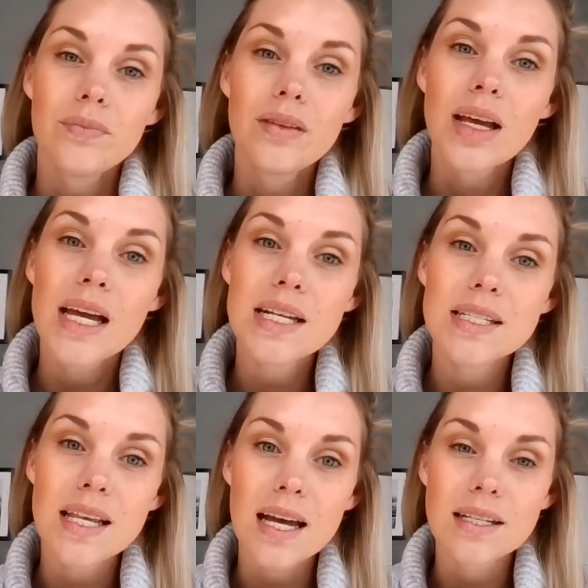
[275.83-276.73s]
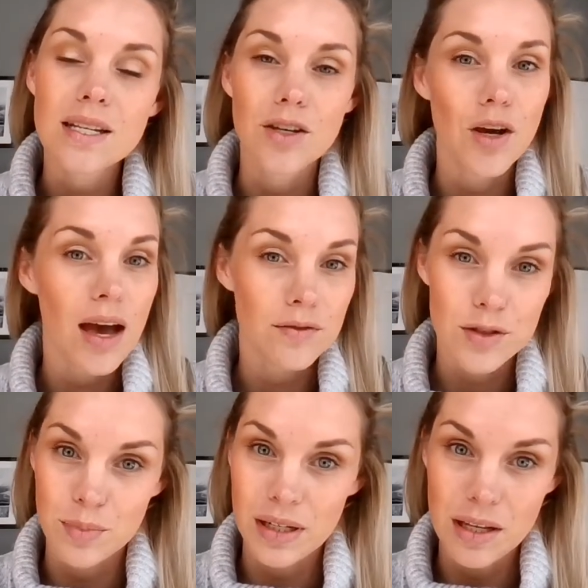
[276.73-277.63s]
is that you have to
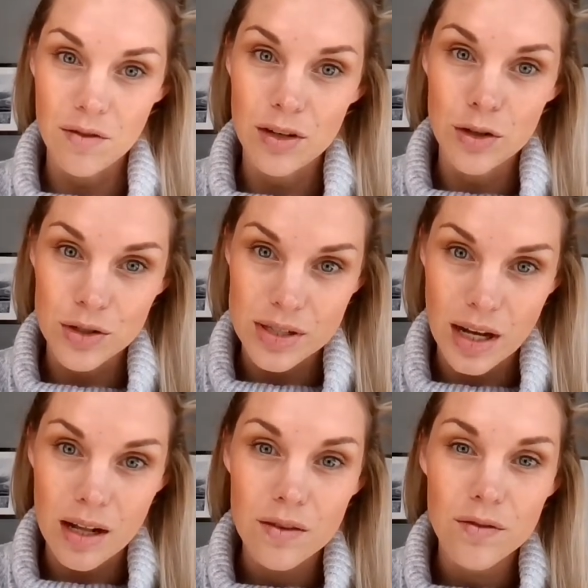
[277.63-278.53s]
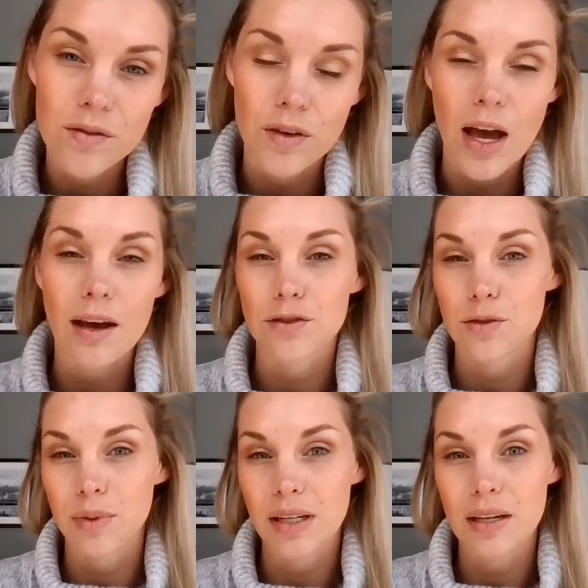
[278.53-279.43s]
believe in yourself, you have to
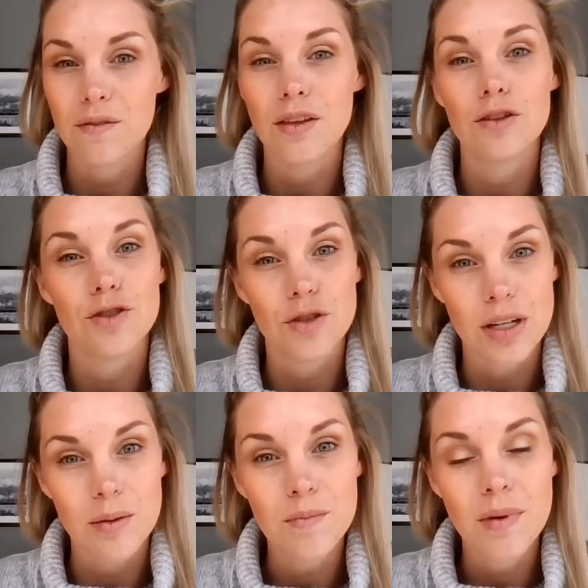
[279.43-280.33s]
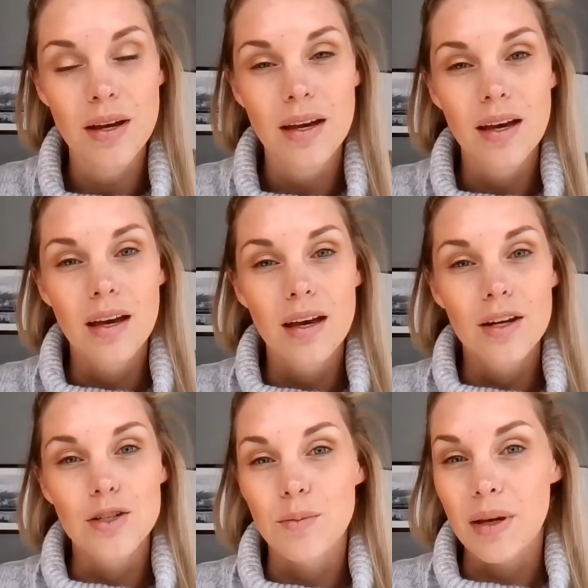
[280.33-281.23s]
believe in the dream
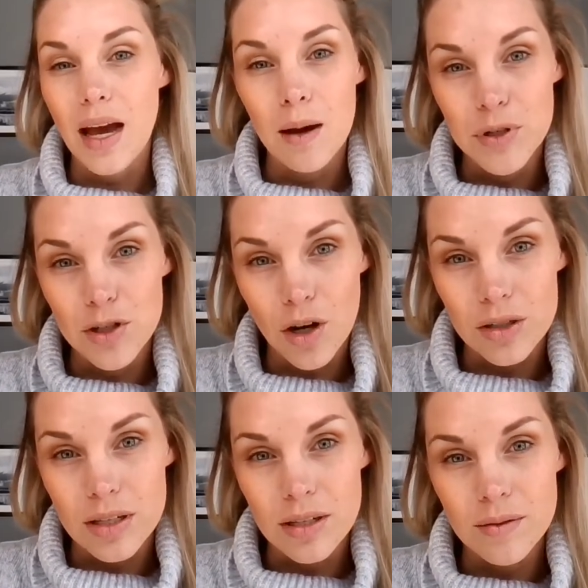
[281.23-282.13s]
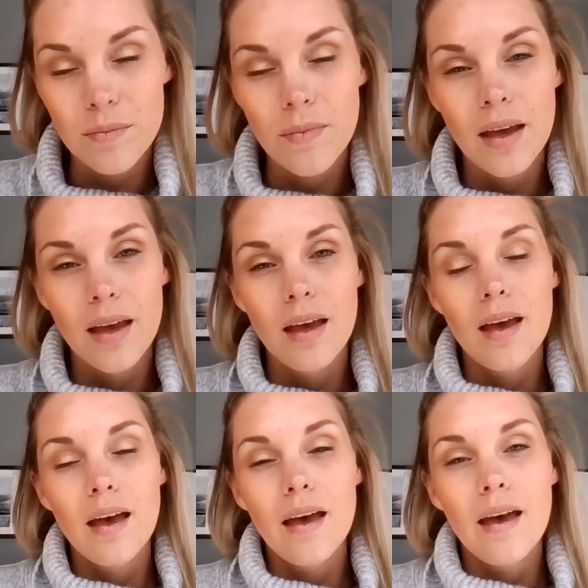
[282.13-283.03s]
to become a doctor,
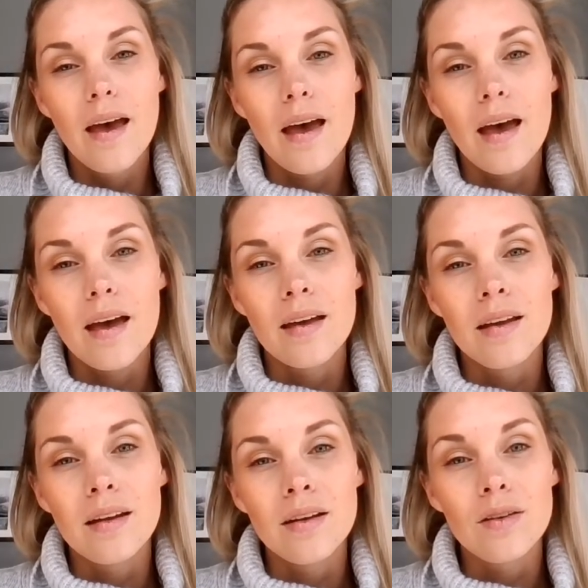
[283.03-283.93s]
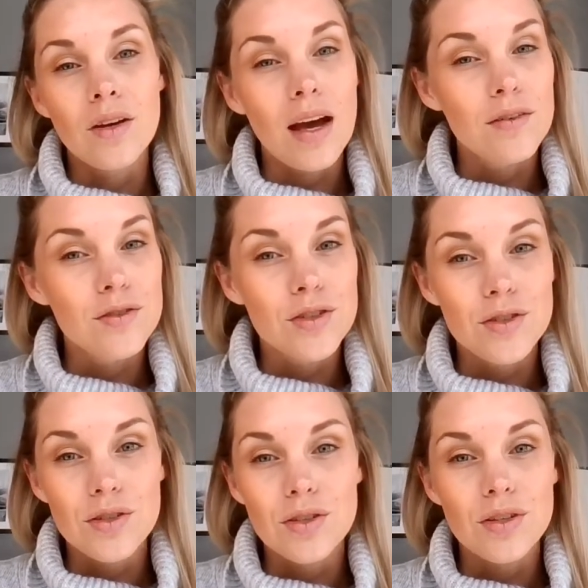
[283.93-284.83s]
and you have to
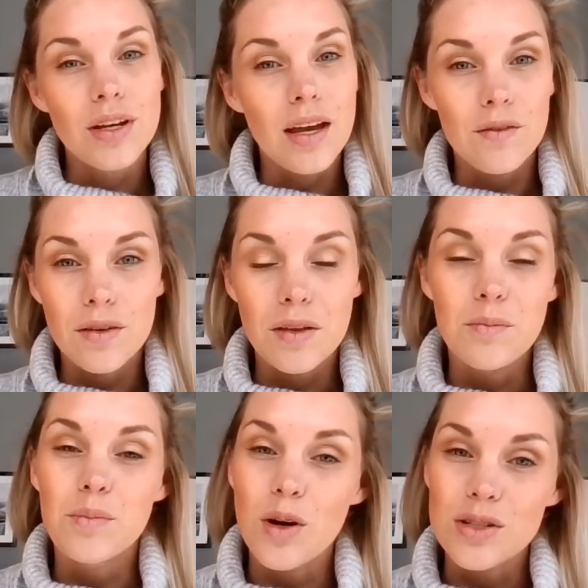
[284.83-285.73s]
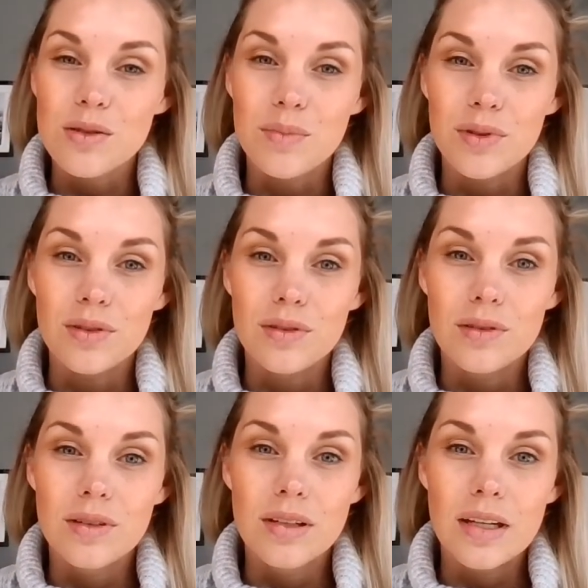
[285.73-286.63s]
do everything possible
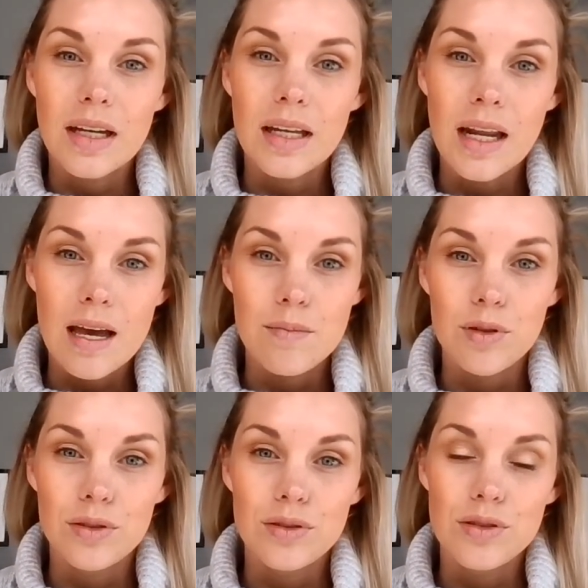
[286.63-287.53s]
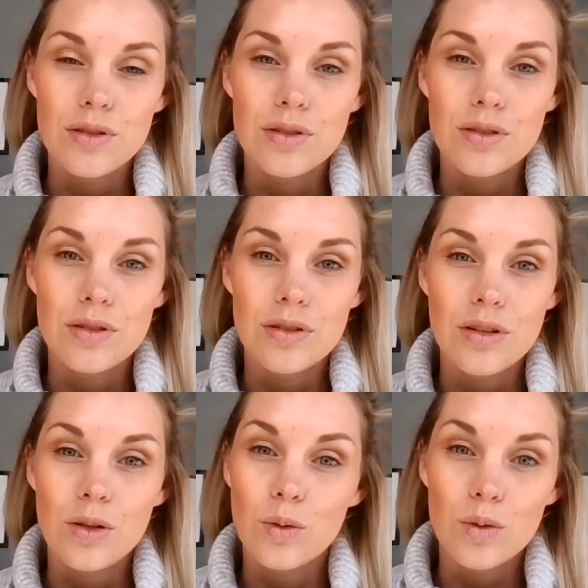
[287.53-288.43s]
in
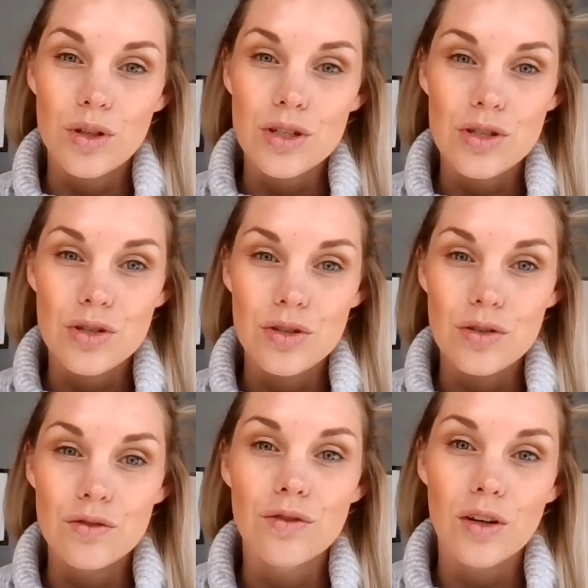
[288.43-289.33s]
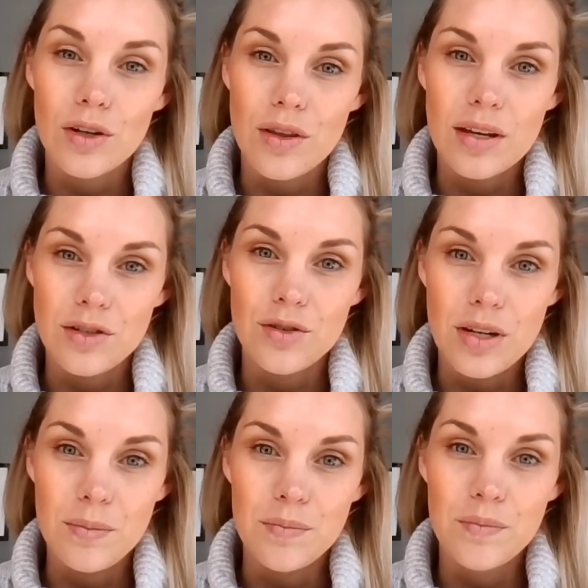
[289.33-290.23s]
order to follow that dream.